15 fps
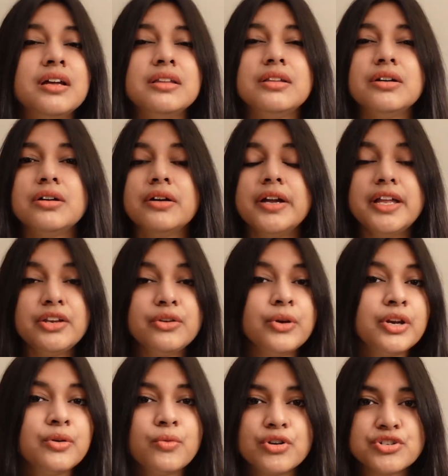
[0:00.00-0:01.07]
the
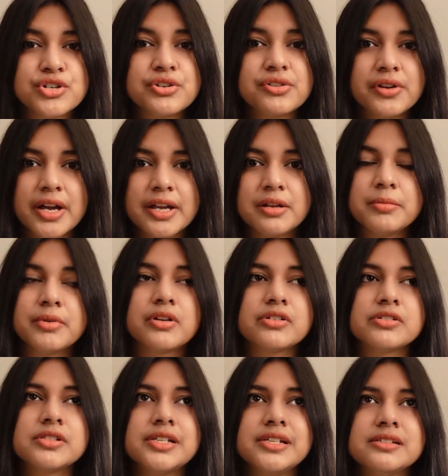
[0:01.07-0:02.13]
in-unit washer dryer,
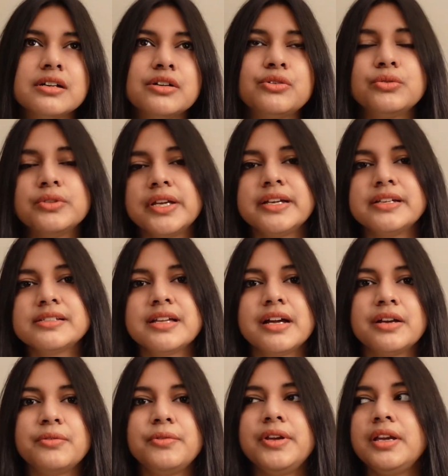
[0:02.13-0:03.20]
because these are two things
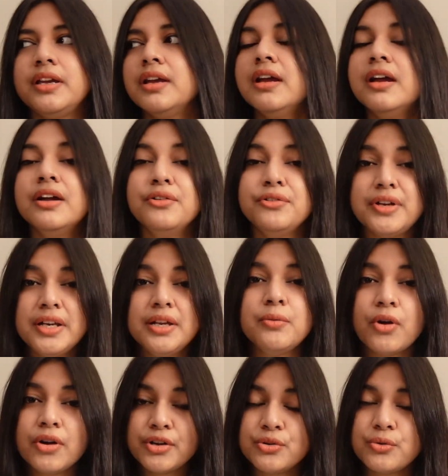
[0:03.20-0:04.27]
that we really
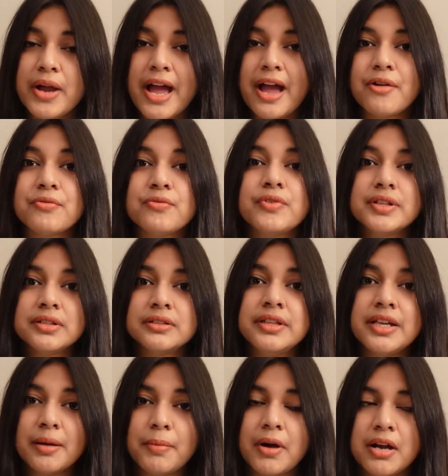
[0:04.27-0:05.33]
wanted to have within
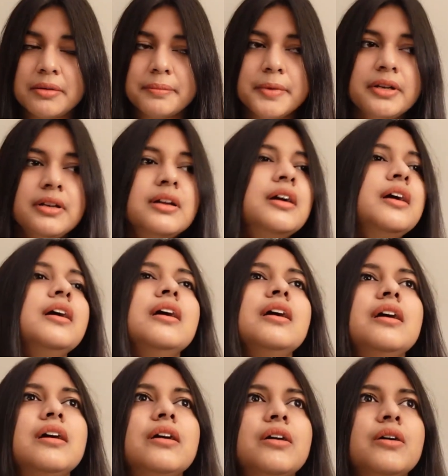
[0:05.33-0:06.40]
the apartment.
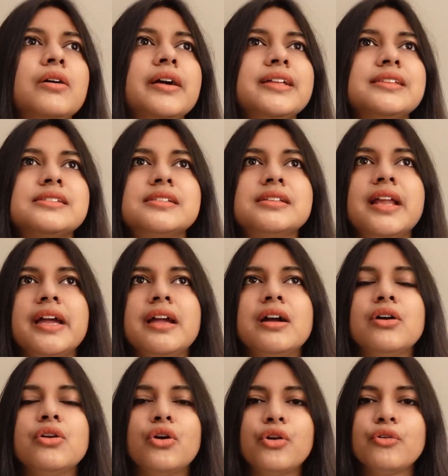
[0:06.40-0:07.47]
It's like
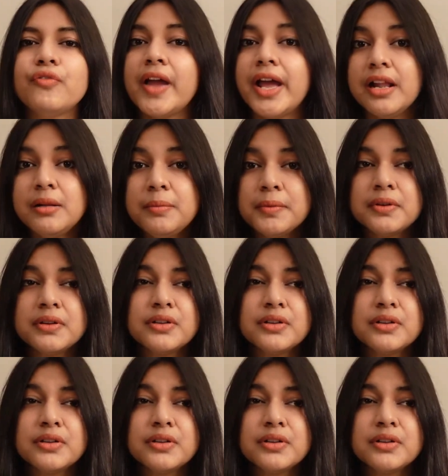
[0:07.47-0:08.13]
a lot of help.